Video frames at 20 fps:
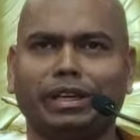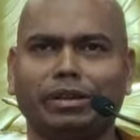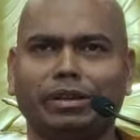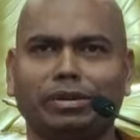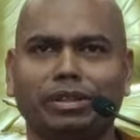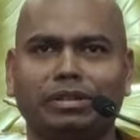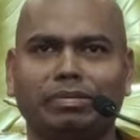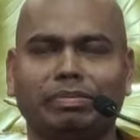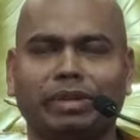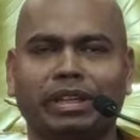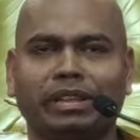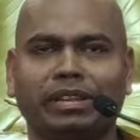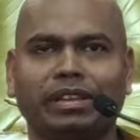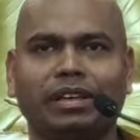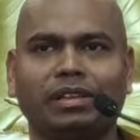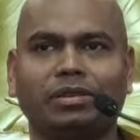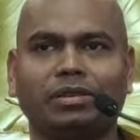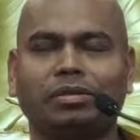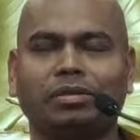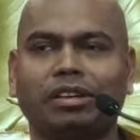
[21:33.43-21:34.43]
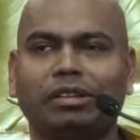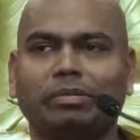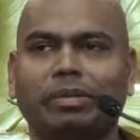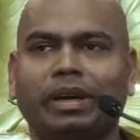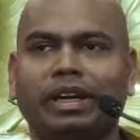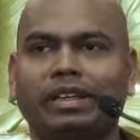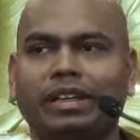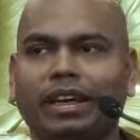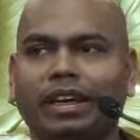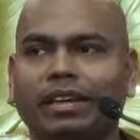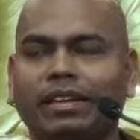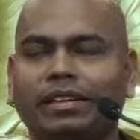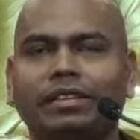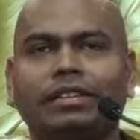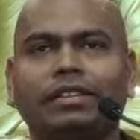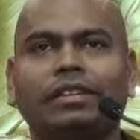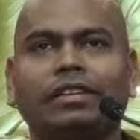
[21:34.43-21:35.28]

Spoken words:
with metta throughout my day?